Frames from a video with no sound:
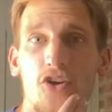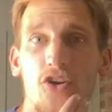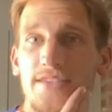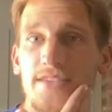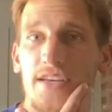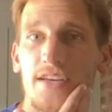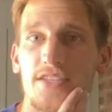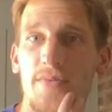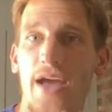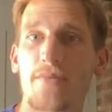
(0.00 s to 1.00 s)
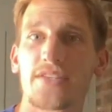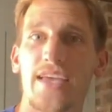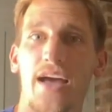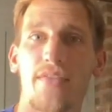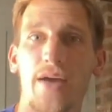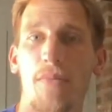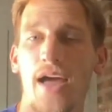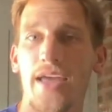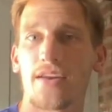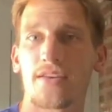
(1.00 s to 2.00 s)
And then to be able to get on that
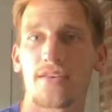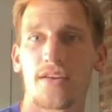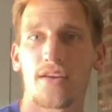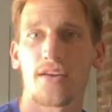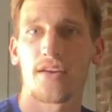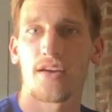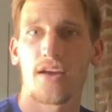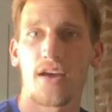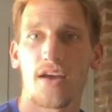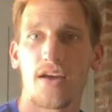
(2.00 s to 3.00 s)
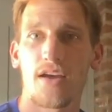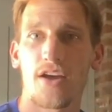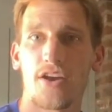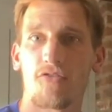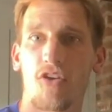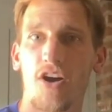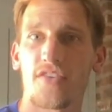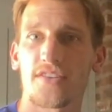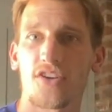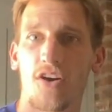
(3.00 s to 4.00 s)
plane and arrive
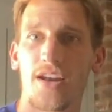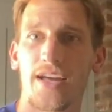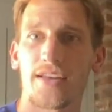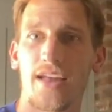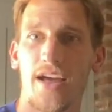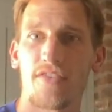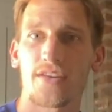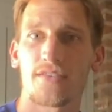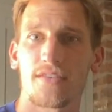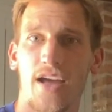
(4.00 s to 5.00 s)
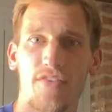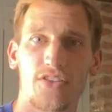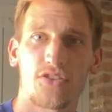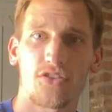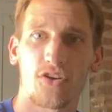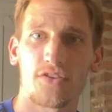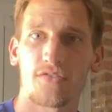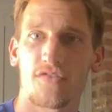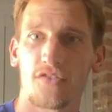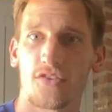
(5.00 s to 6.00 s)
in Thailand having having done
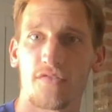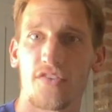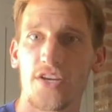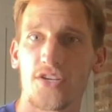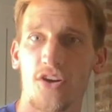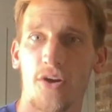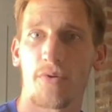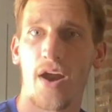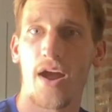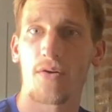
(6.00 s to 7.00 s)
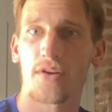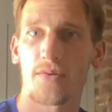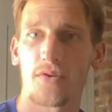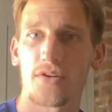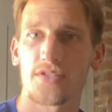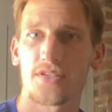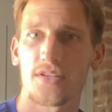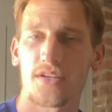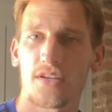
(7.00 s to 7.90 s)
V Shy proud, it was